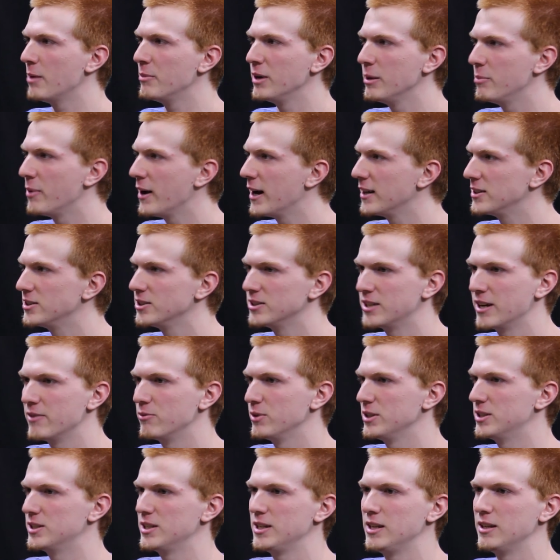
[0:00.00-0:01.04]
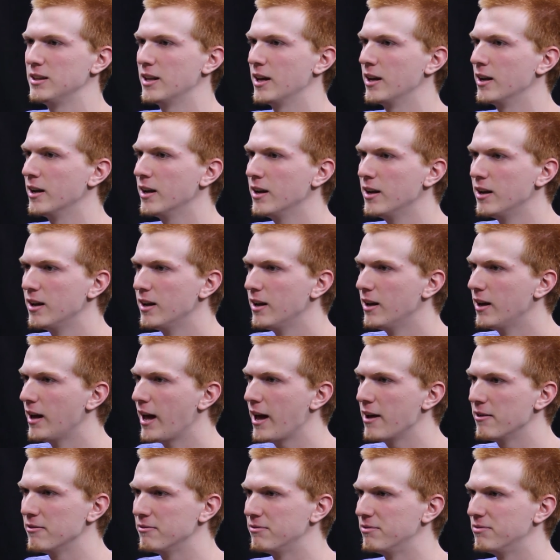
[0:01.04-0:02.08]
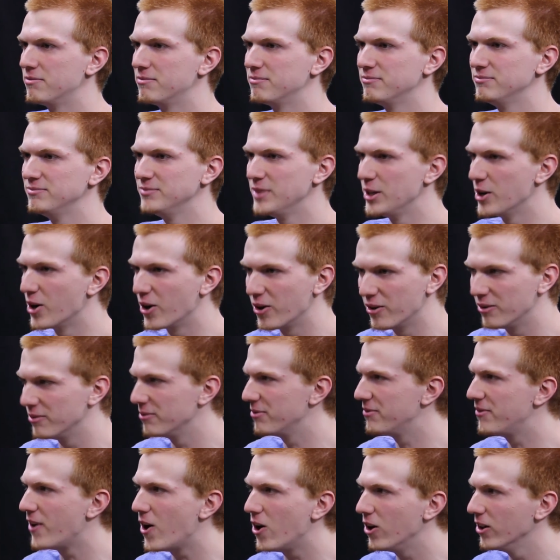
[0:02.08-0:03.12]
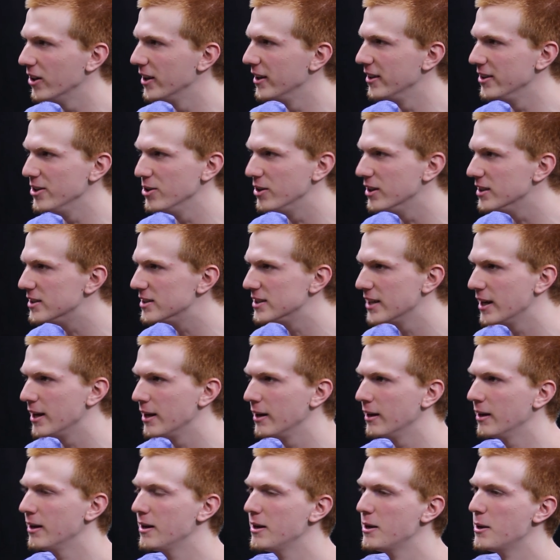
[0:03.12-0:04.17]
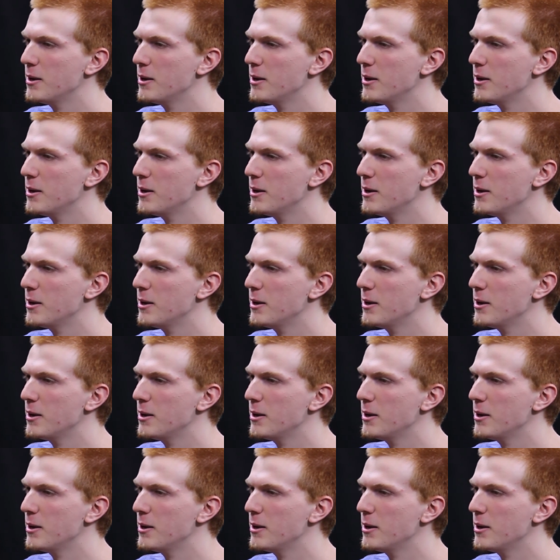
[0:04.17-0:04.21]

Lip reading: many pastors have we seen that have, fallen, you could say.